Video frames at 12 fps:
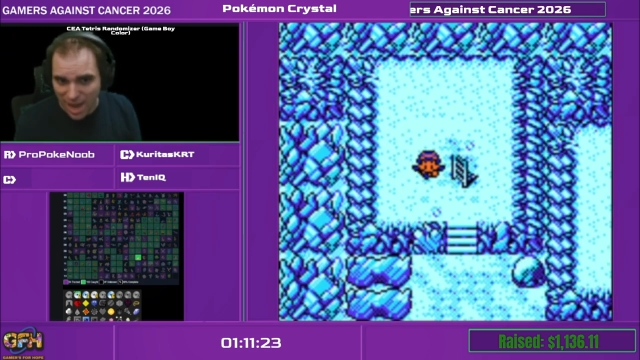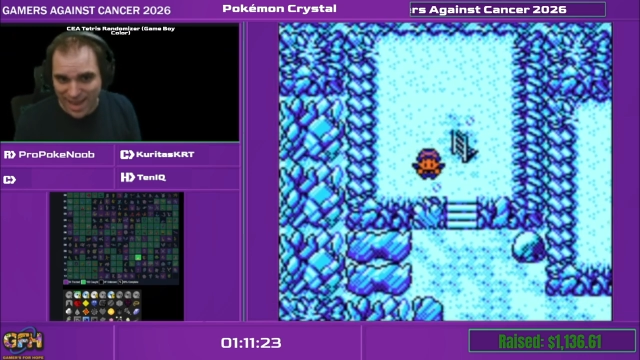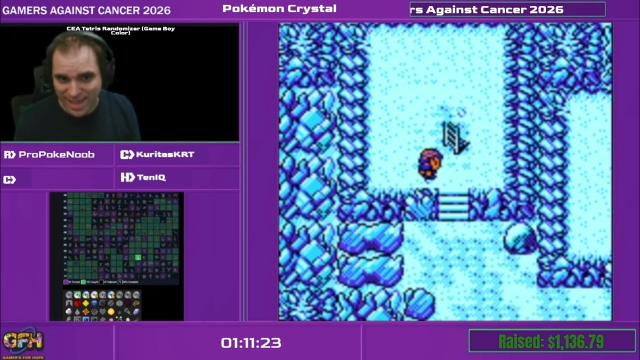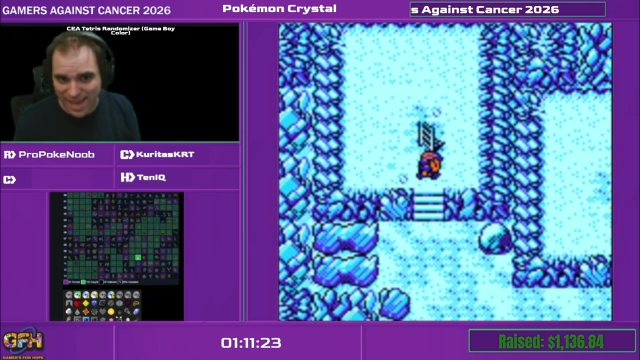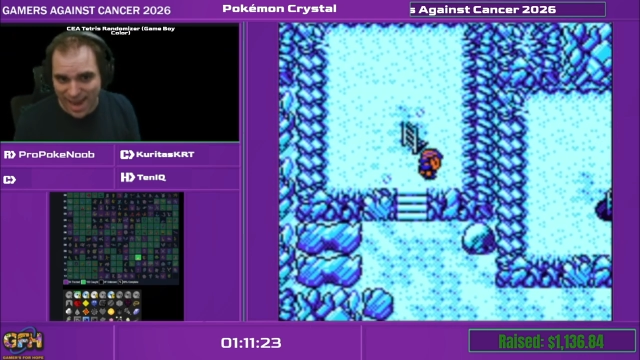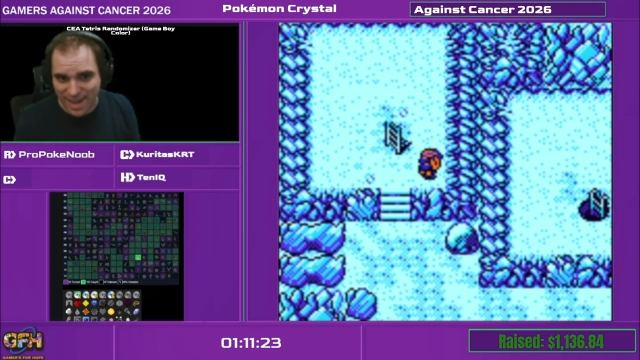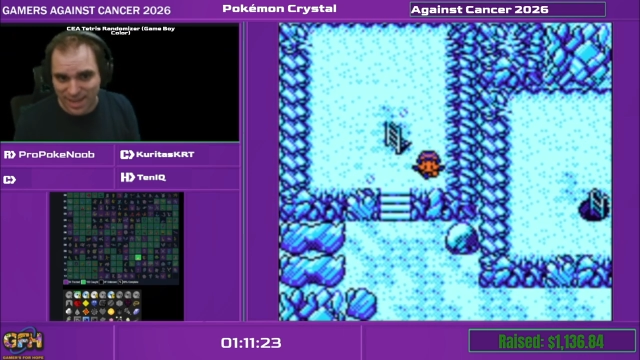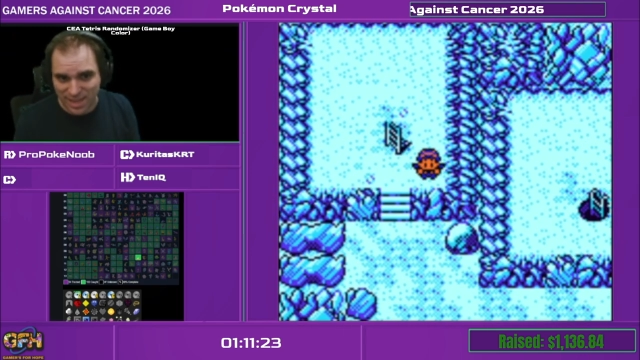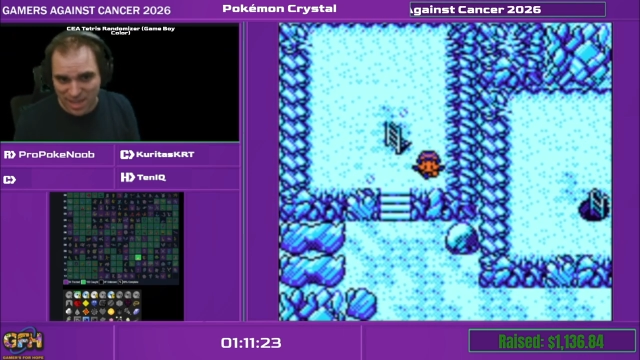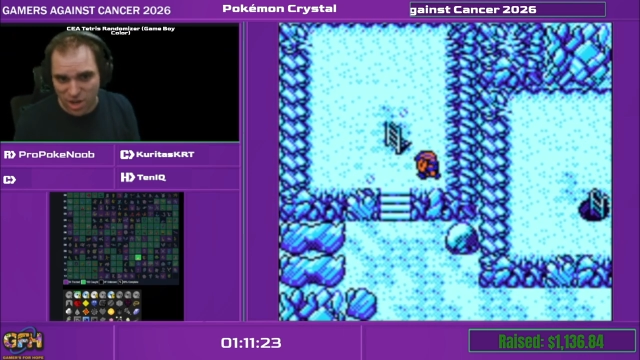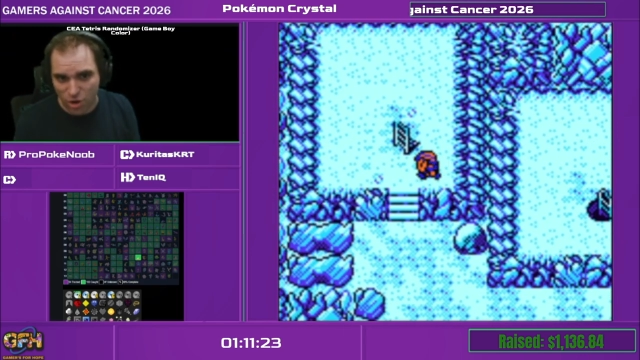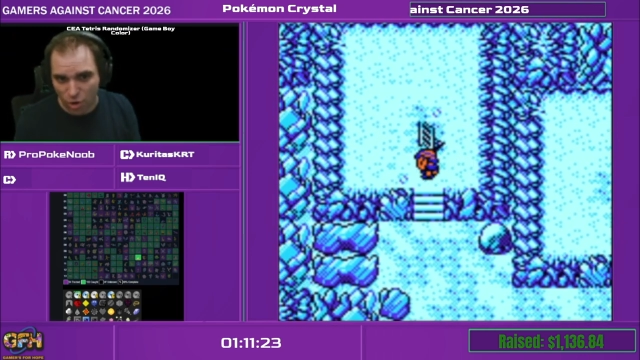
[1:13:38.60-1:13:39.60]
I can't
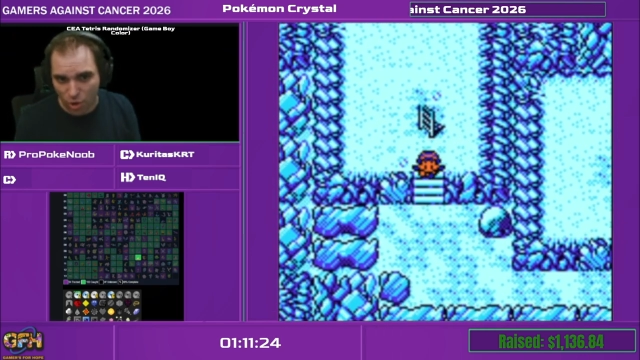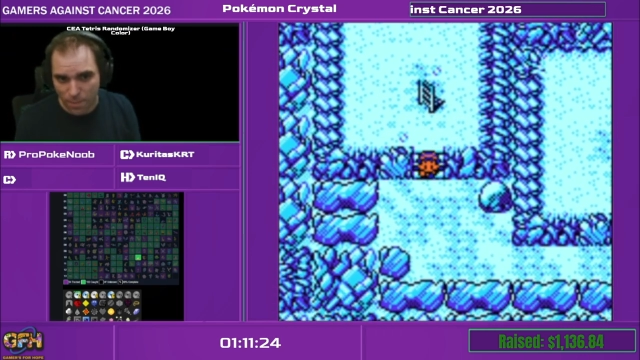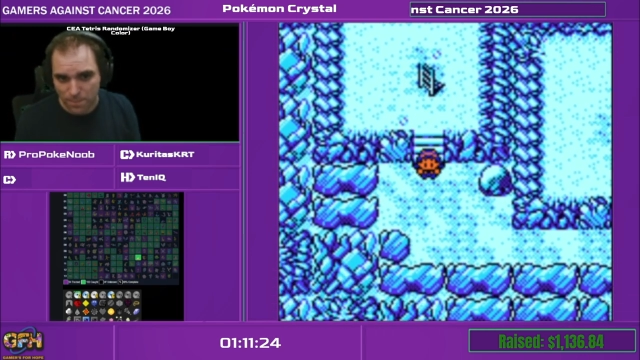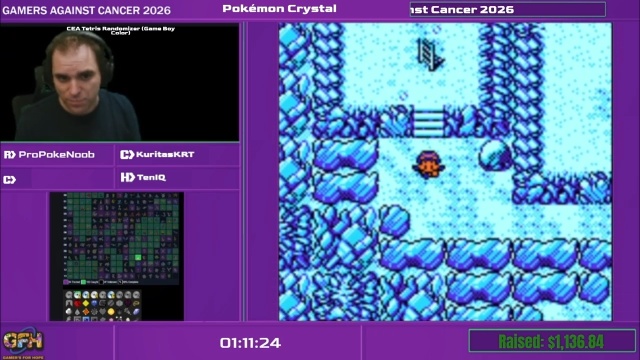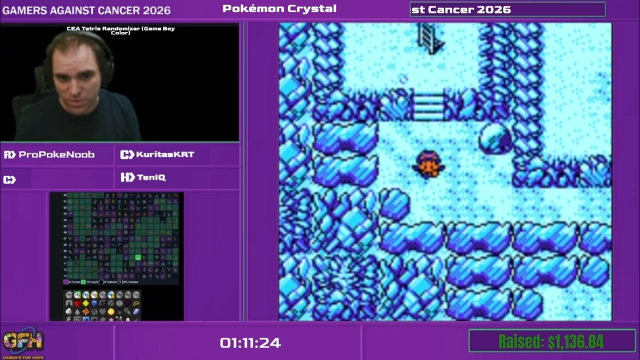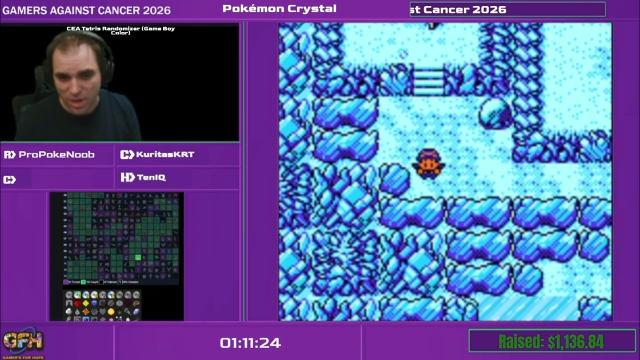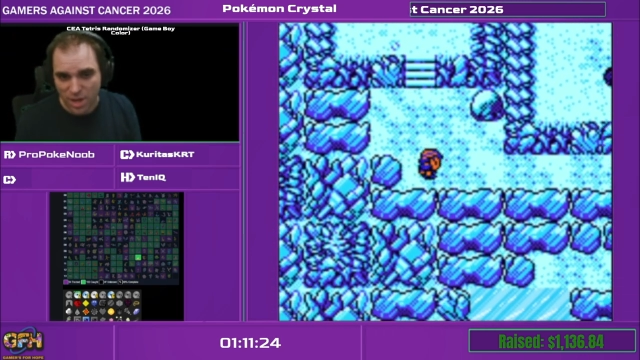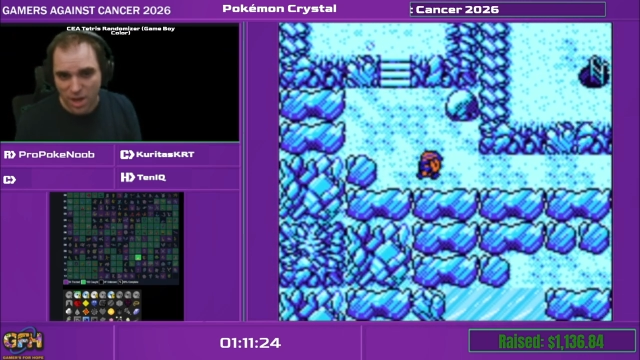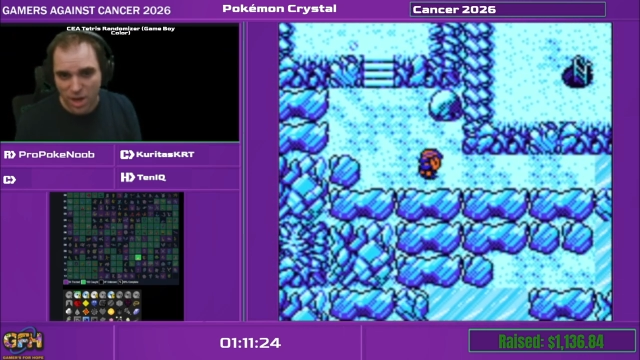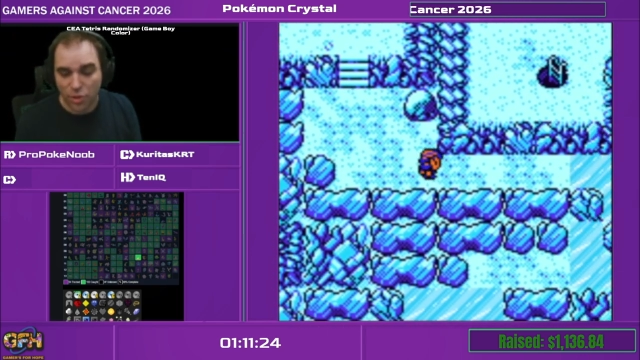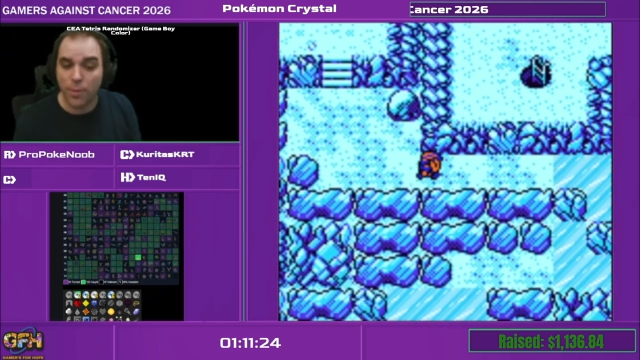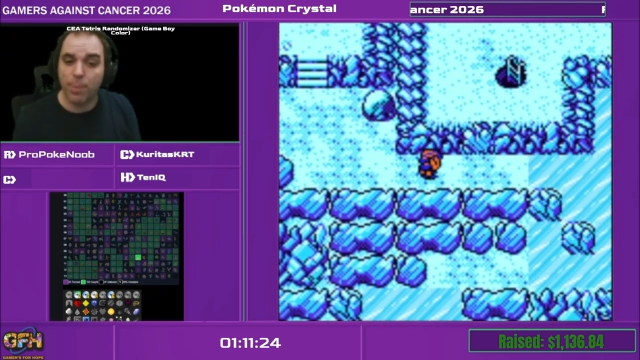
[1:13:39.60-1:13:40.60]
hear,
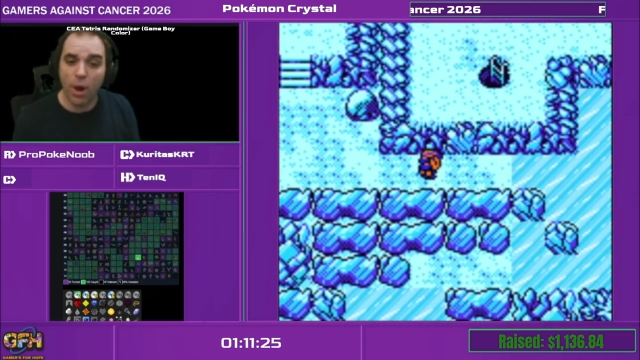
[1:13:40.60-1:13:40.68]
the